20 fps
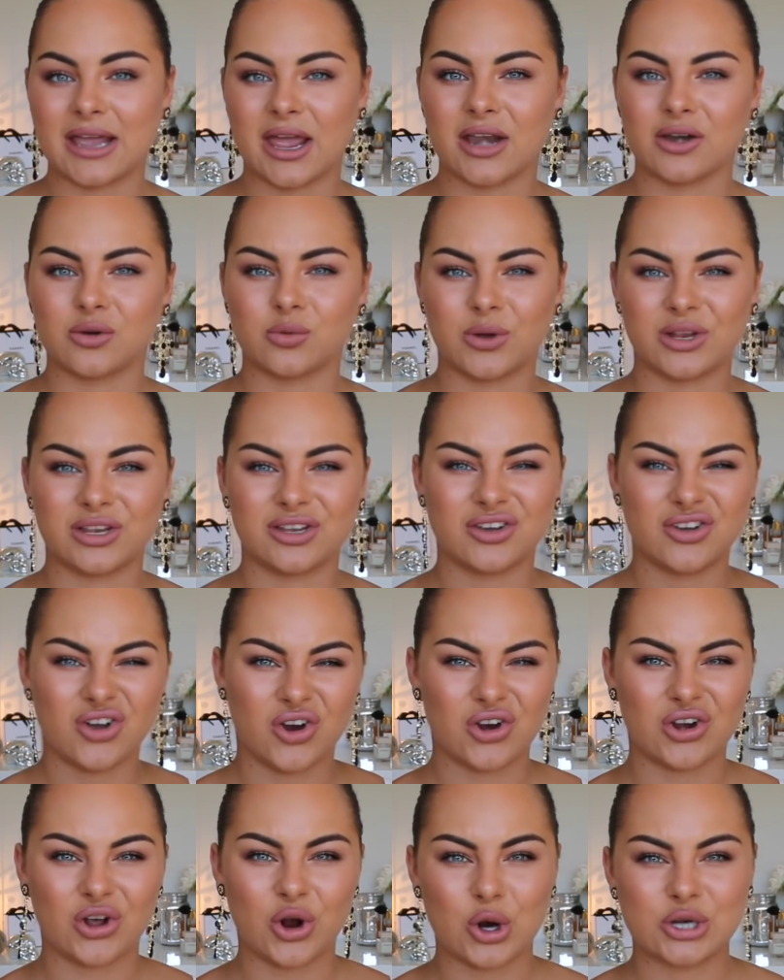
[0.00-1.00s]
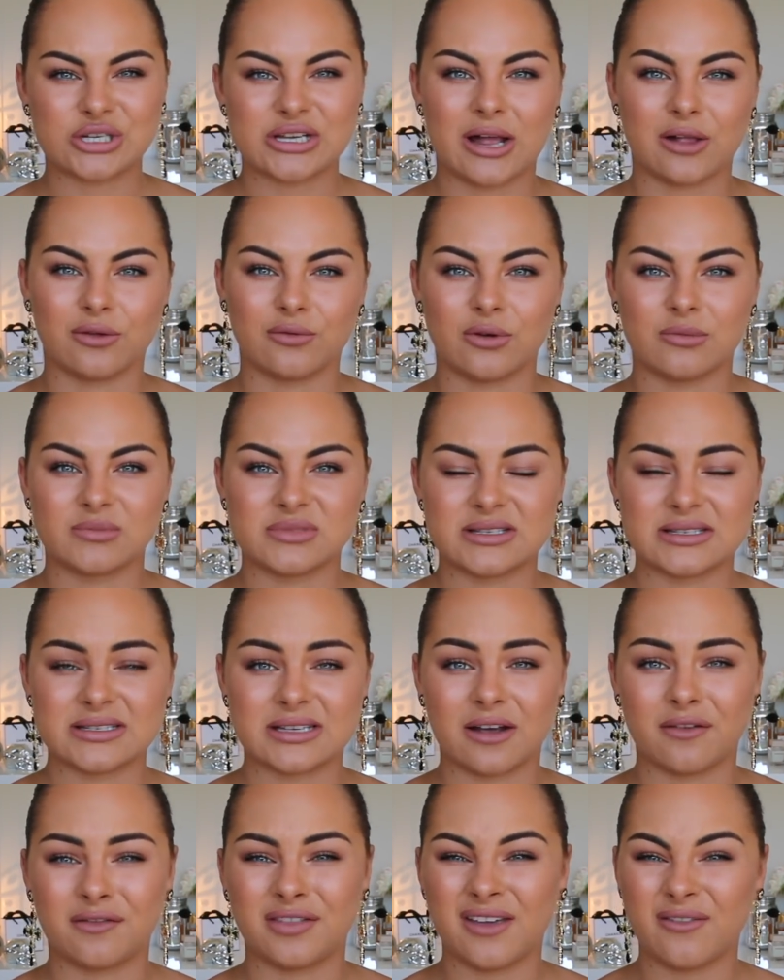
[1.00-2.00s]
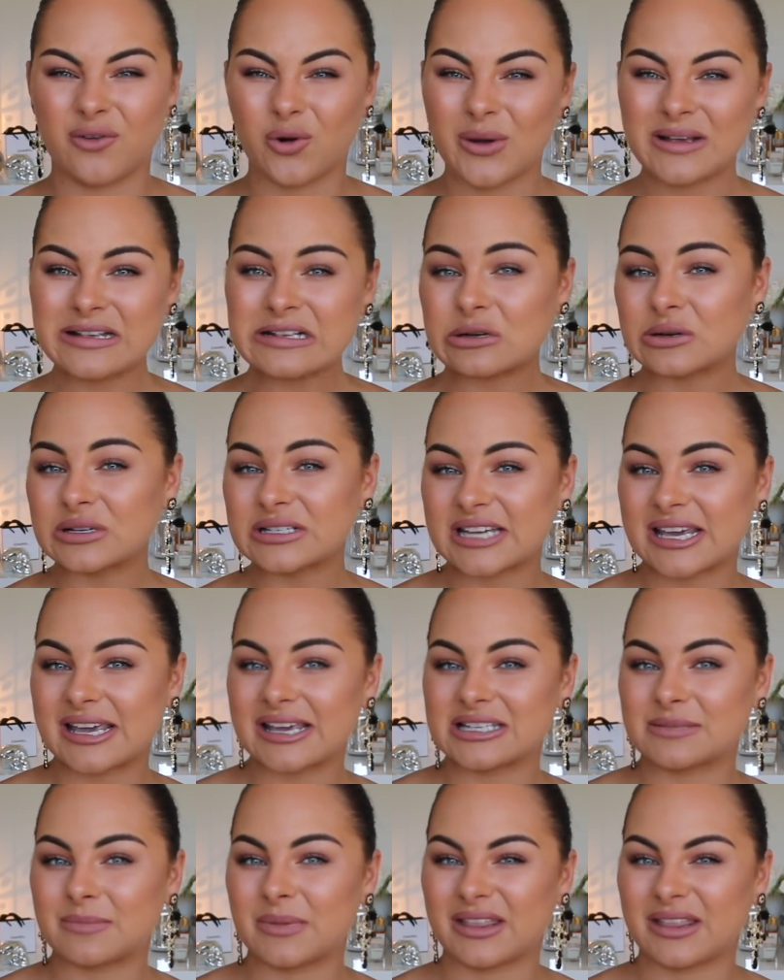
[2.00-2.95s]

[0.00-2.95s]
And when you go to hotel rooms and stuff, they've always got teas,